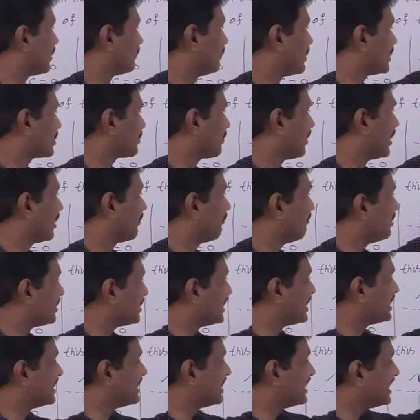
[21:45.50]
the square
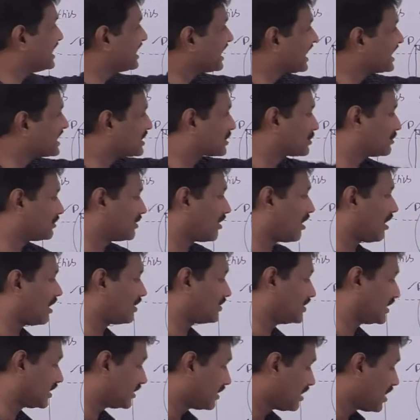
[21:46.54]
which is nearest to the
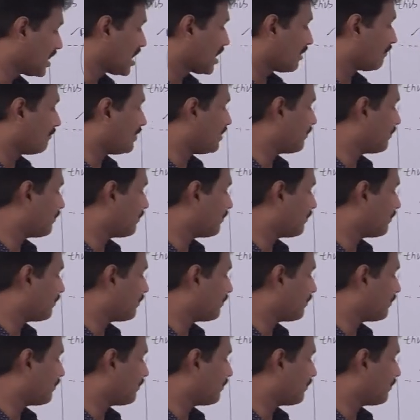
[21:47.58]
origin. We